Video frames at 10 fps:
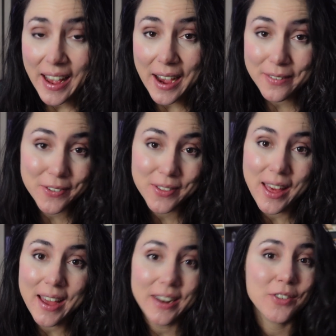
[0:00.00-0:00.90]
after
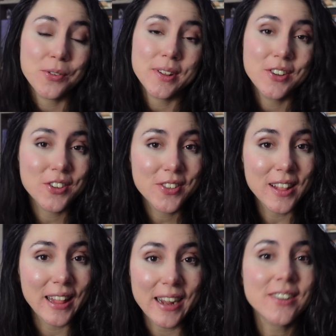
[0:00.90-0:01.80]
that it's really just
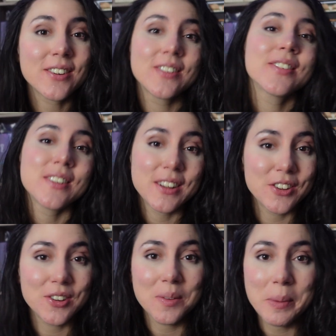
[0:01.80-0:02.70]
the lanterns and he
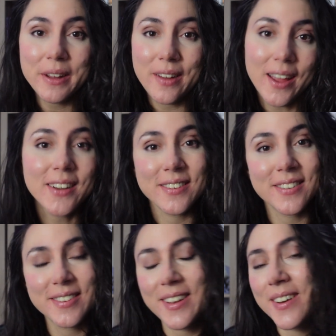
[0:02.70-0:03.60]
should be done.
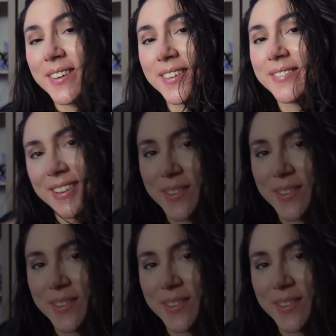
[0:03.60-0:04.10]
So let's